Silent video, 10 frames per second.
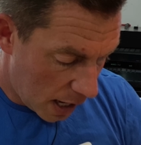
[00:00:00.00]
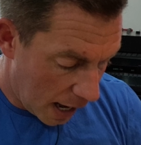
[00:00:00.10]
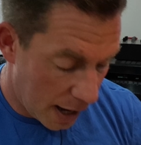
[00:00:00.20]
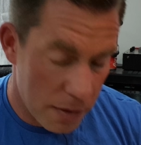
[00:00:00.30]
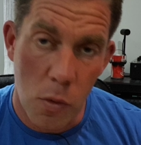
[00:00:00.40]

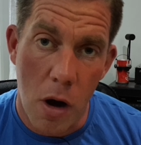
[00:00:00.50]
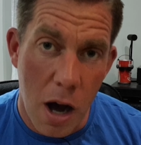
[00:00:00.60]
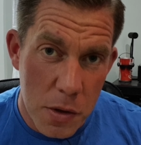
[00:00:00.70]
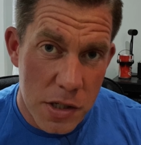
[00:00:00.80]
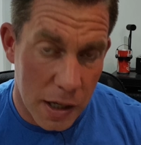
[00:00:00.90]
And what I
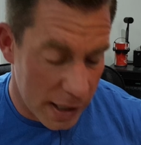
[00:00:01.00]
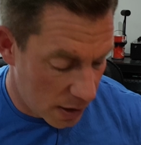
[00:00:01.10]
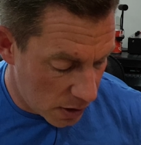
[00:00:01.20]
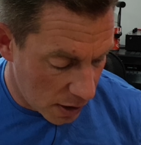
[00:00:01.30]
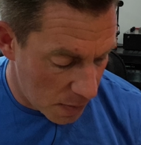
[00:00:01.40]
was slightly
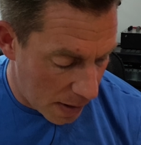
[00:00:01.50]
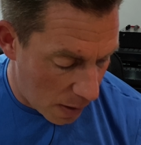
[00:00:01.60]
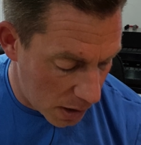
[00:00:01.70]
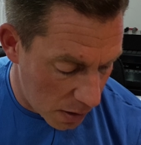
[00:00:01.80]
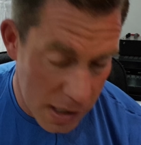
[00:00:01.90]
concerned about
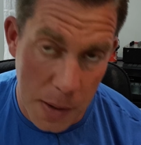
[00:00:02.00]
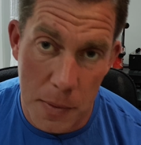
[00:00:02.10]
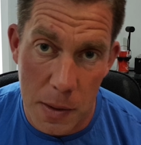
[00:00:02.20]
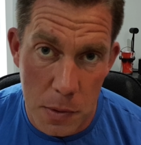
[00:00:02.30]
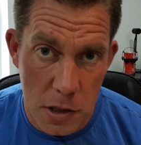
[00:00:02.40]
when I was coming
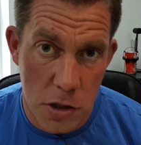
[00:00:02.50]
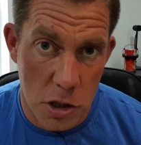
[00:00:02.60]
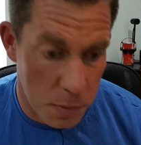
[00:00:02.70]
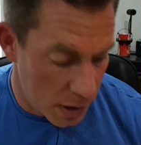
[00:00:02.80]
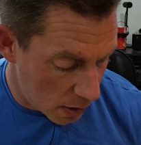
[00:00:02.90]
up with this
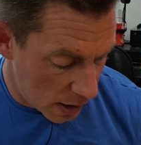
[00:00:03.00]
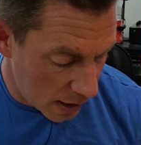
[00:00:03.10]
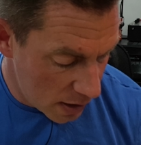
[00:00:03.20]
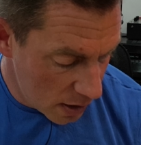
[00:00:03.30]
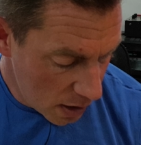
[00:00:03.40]
stupid
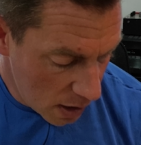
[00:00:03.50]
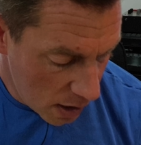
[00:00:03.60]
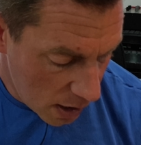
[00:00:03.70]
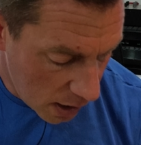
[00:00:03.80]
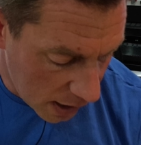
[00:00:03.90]
idea
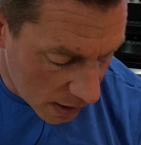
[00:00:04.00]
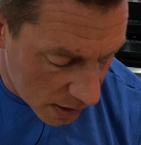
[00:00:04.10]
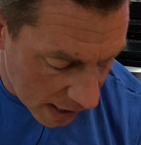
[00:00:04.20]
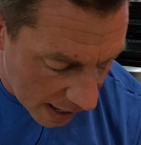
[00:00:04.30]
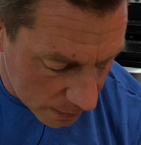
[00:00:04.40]
is
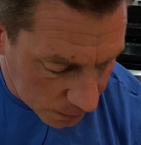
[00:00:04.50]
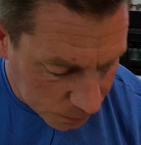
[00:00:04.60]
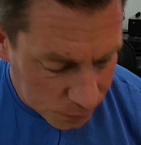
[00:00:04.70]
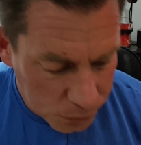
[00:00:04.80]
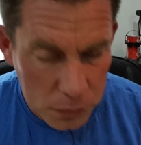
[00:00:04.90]
that
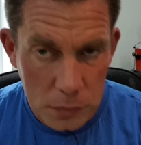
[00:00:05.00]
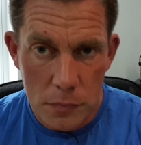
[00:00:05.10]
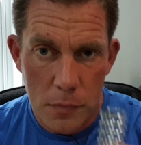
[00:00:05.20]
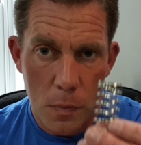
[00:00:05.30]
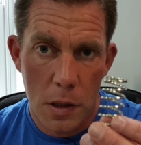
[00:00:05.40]

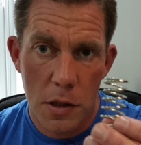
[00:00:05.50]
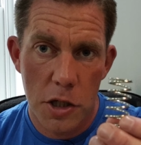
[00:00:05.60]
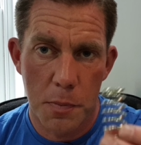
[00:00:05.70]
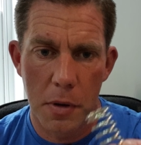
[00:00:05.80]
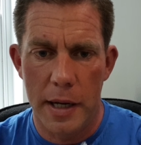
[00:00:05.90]
the
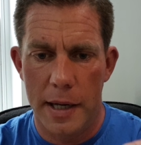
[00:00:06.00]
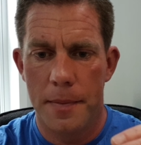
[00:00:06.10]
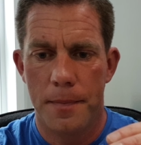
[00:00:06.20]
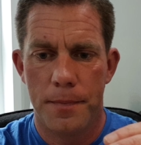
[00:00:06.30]
spring